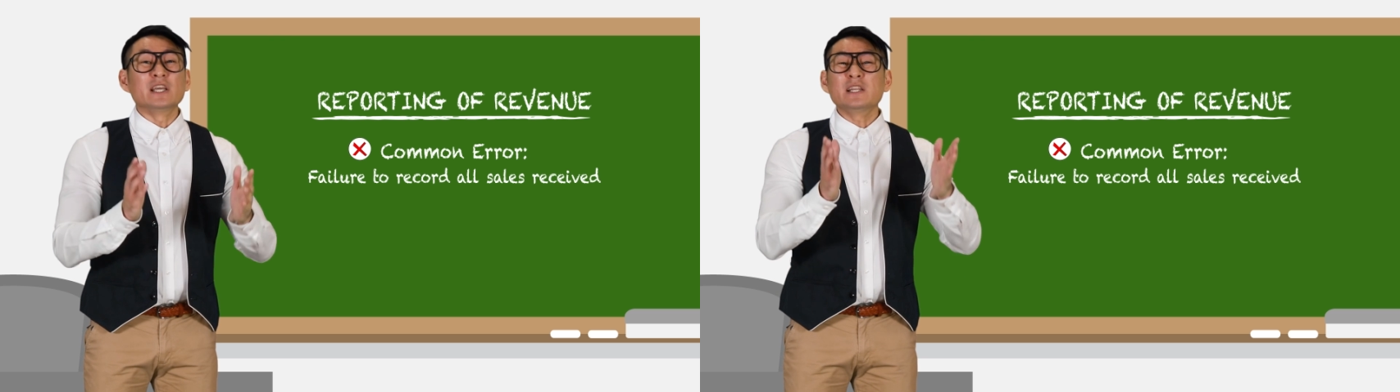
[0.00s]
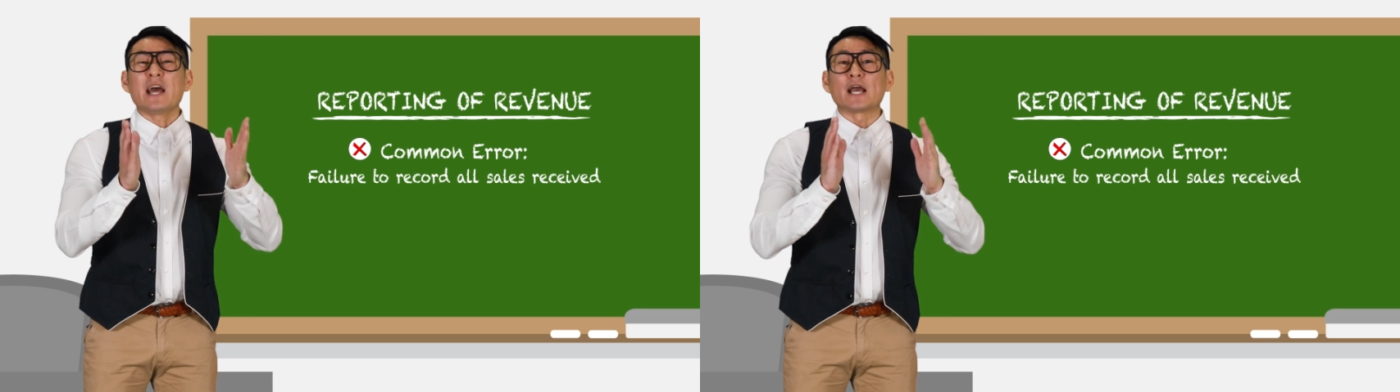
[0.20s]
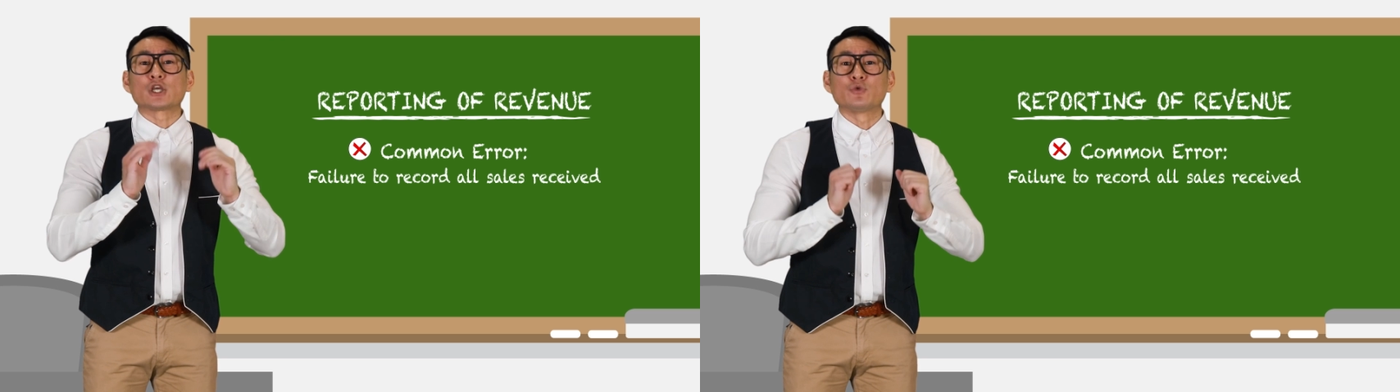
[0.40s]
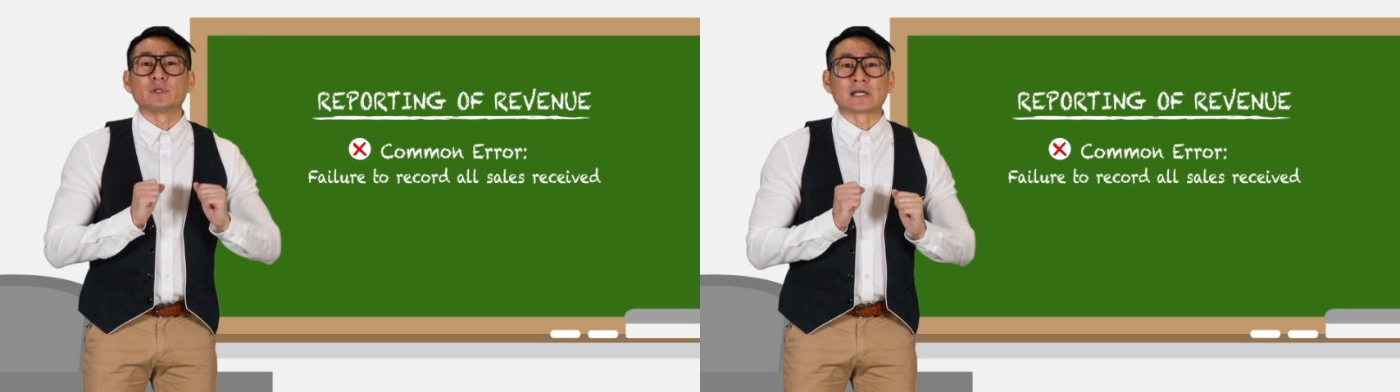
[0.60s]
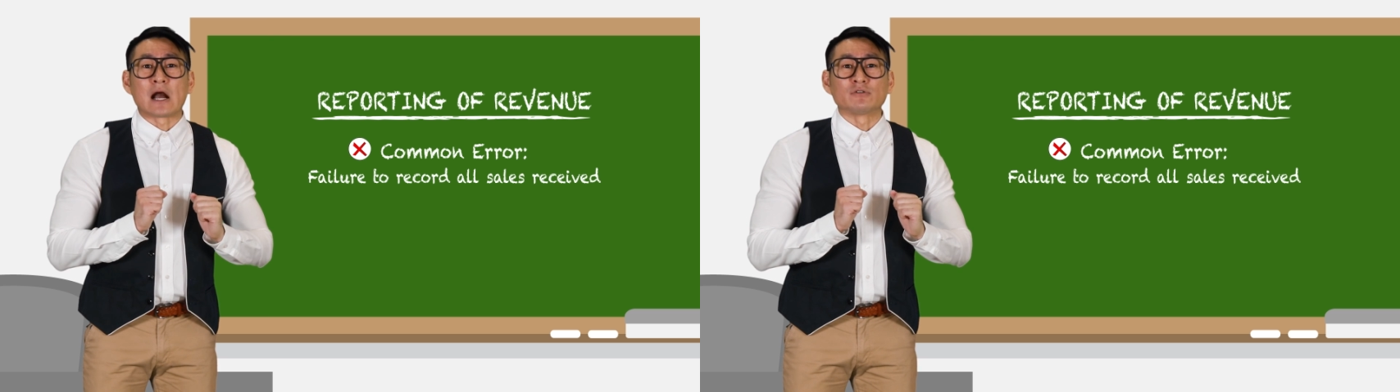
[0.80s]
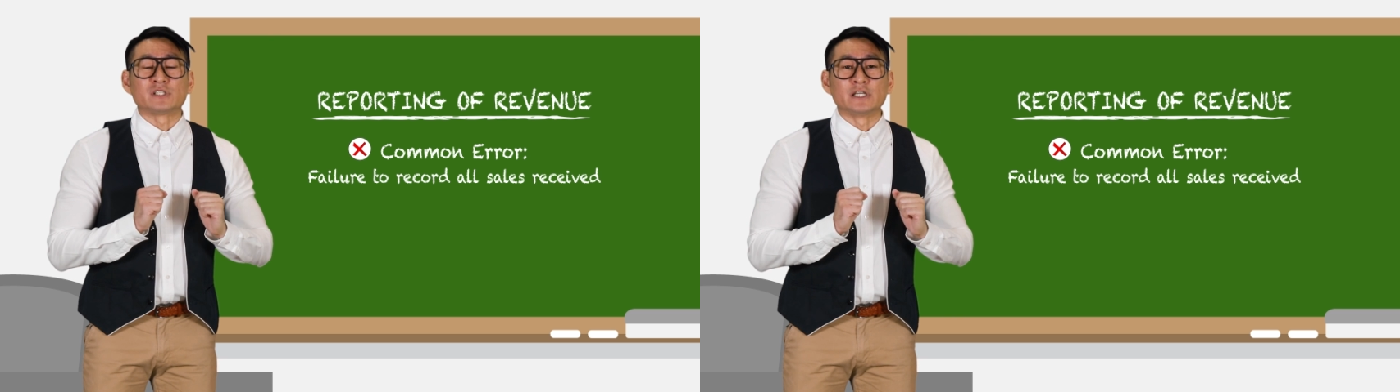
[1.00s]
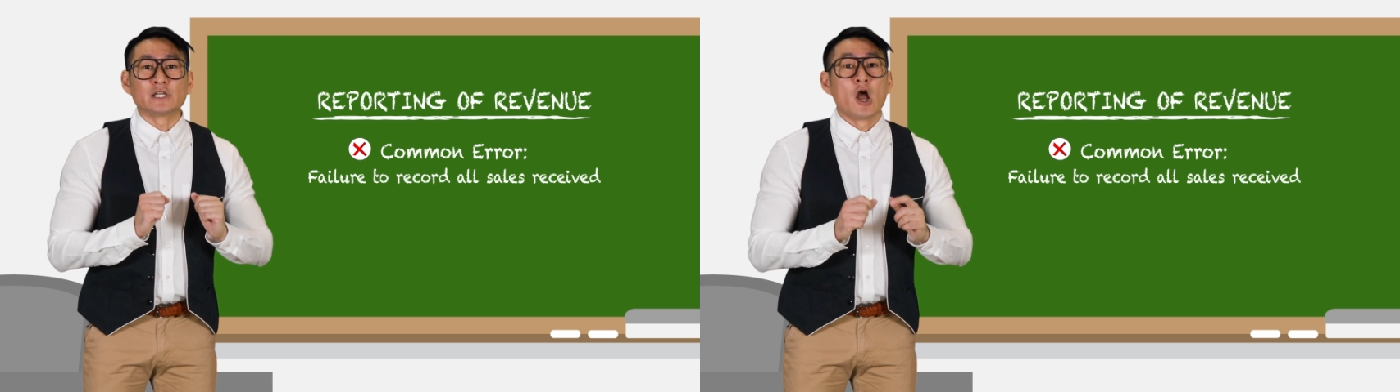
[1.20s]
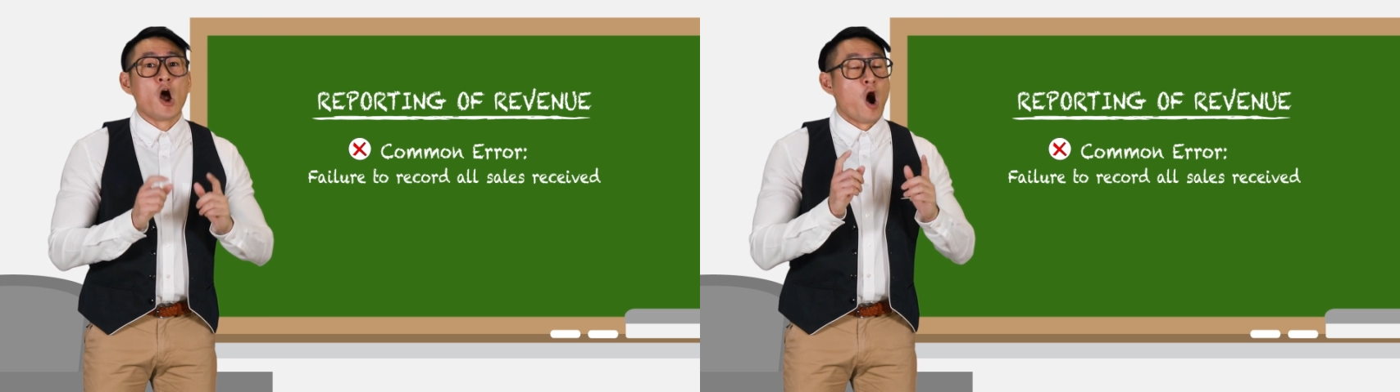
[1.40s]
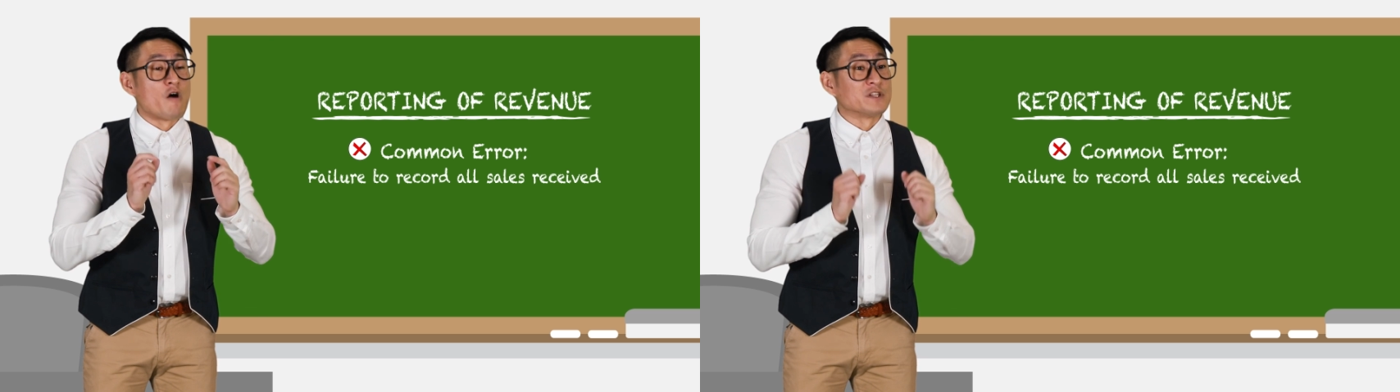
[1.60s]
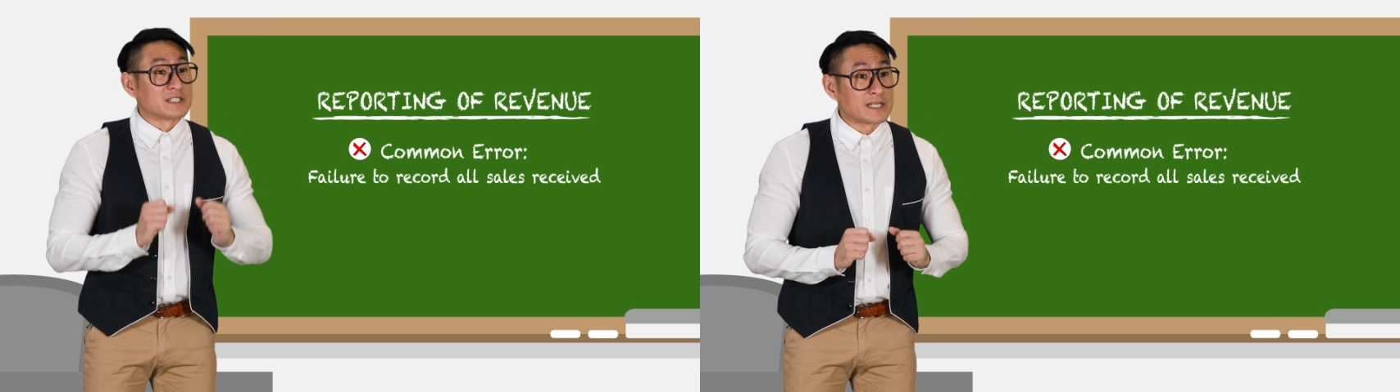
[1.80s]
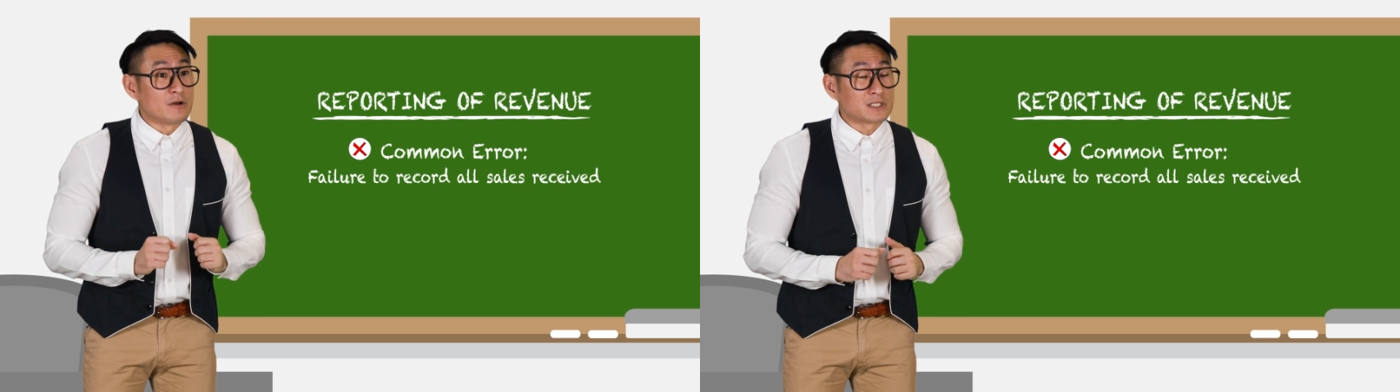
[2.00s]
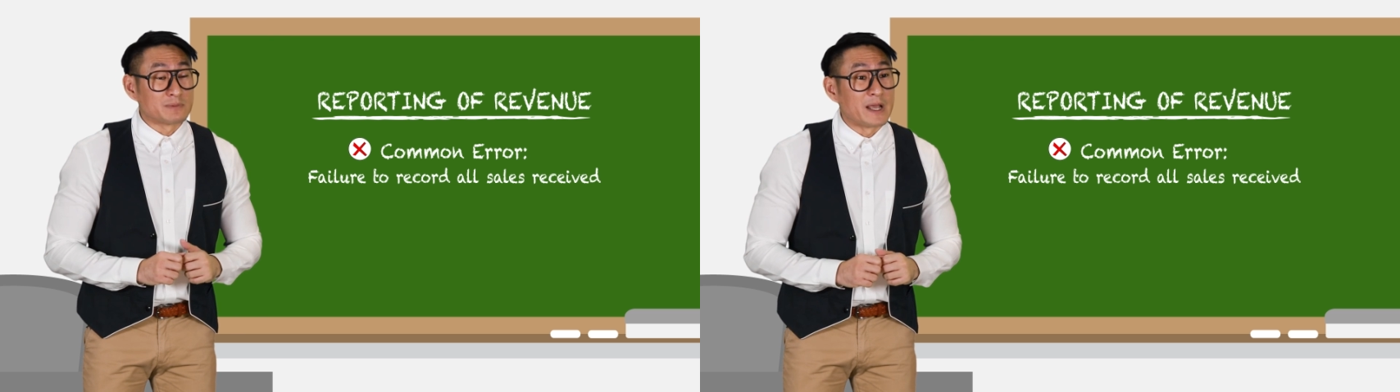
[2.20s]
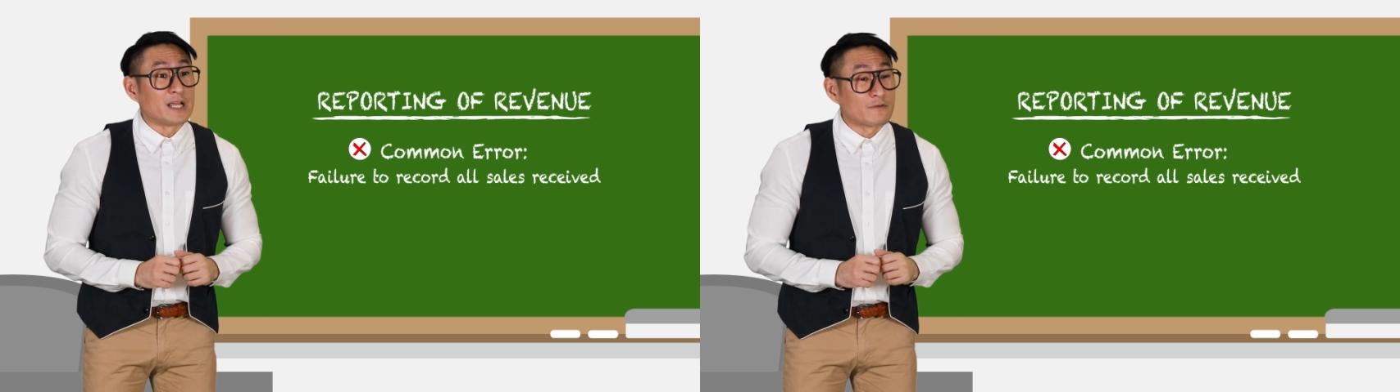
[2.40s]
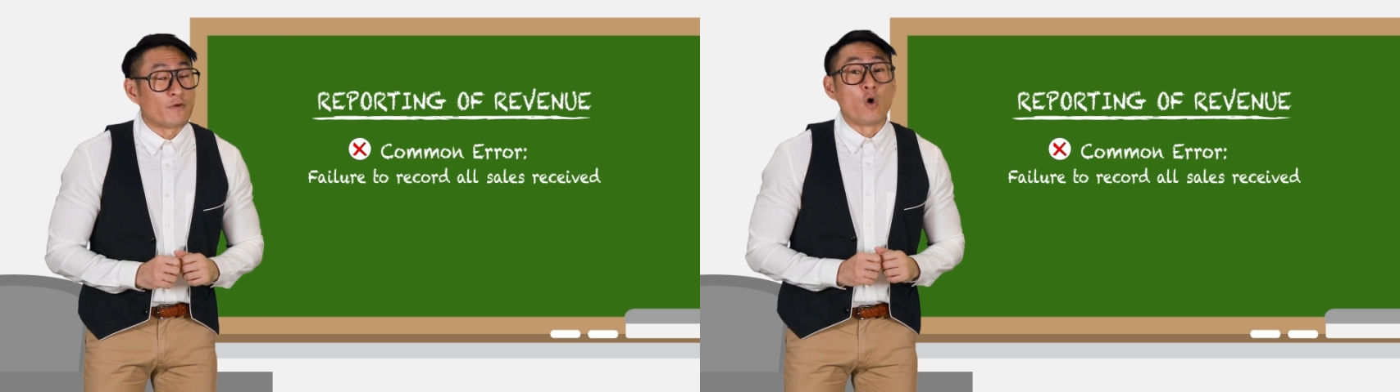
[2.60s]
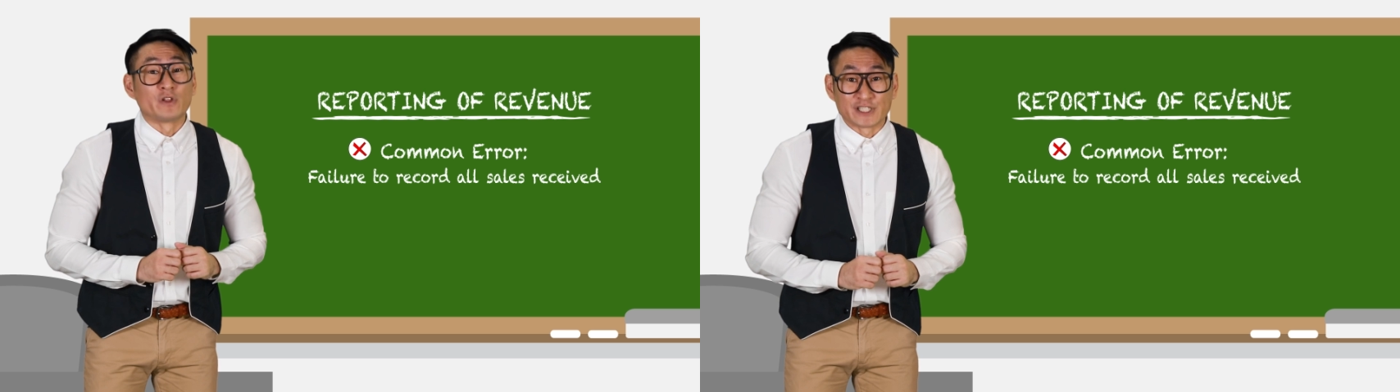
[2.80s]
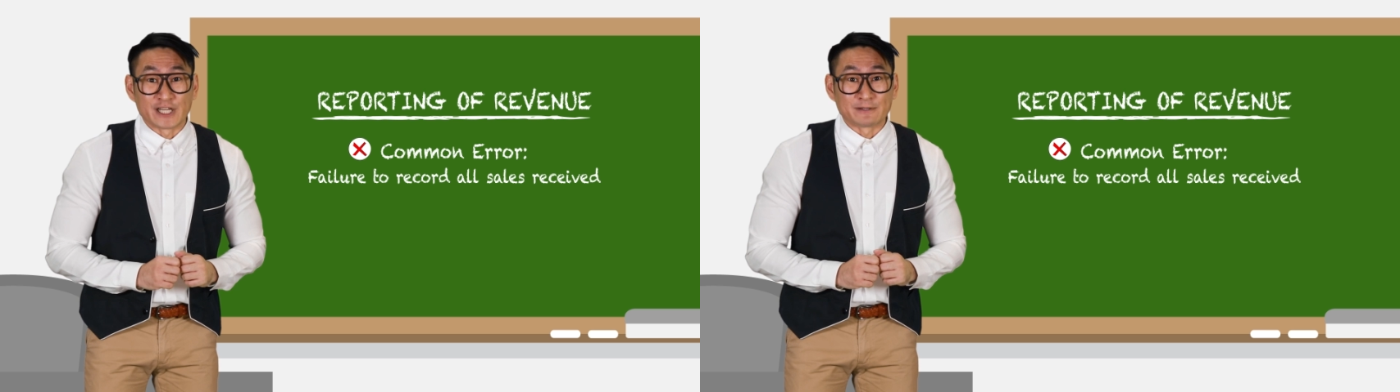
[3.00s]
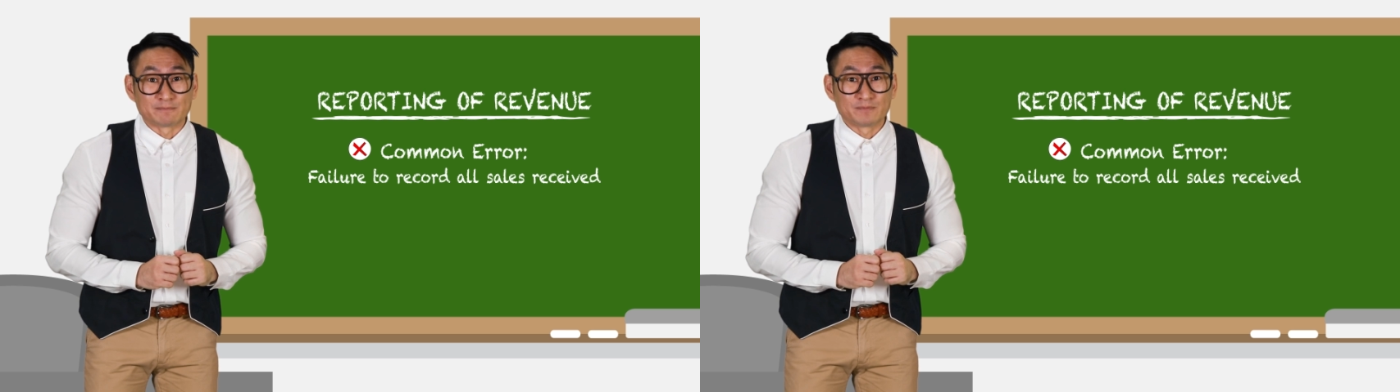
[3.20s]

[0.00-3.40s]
inaccurate accounting of the sales made for the day.